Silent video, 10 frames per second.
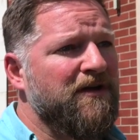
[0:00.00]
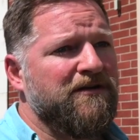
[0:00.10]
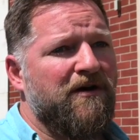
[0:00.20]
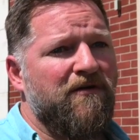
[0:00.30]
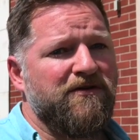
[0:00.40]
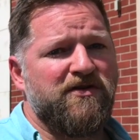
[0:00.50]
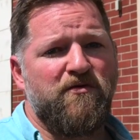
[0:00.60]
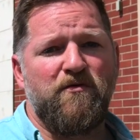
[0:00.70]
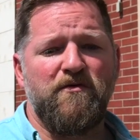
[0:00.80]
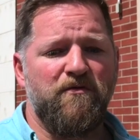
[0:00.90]
A
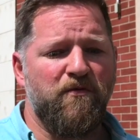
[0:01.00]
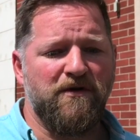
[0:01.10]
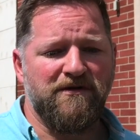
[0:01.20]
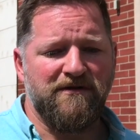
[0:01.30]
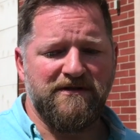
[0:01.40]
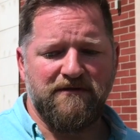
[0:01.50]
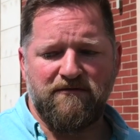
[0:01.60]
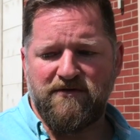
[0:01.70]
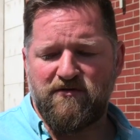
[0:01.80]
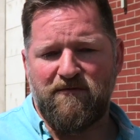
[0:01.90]
school wouldn't
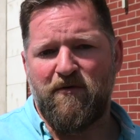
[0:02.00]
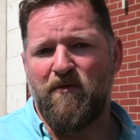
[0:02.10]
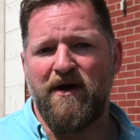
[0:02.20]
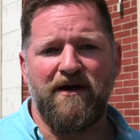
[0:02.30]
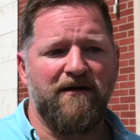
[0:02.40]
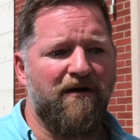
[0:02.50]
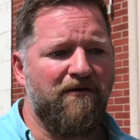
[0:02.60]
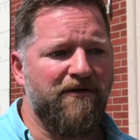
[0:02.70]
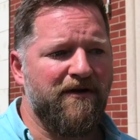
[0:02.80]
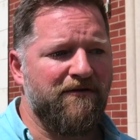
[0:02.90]
strip away
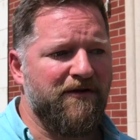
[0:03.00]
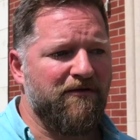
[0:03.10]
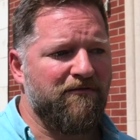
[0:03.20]
all their